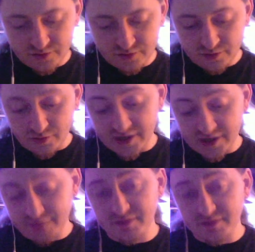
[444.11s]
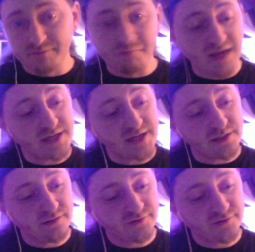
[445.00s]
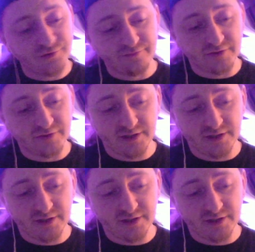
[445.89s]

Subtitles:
or had been made to forget.